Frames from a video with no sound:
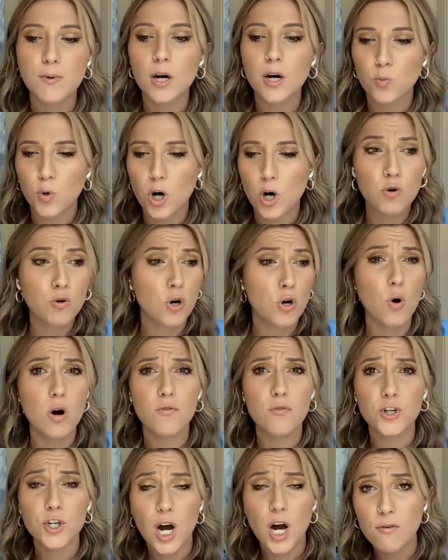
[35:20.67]
Monroe go
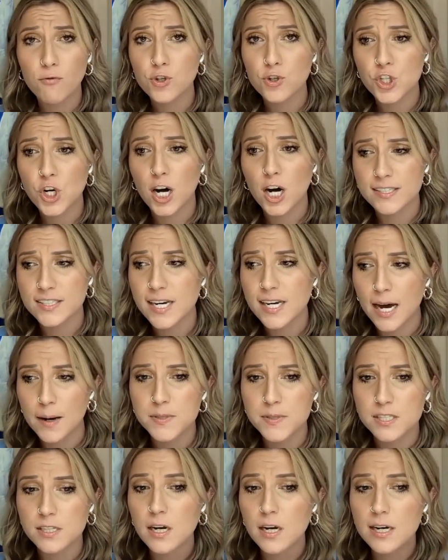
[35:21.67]
over coverage
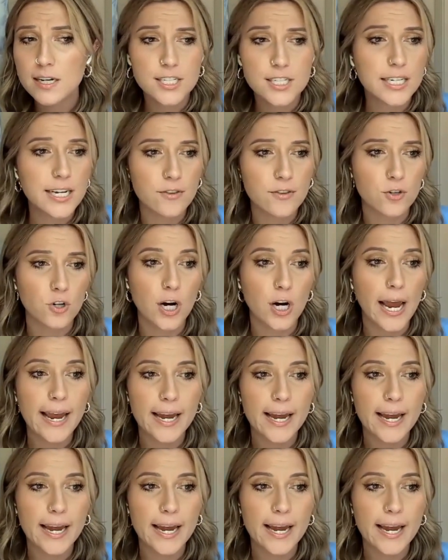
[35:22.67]
concepts together,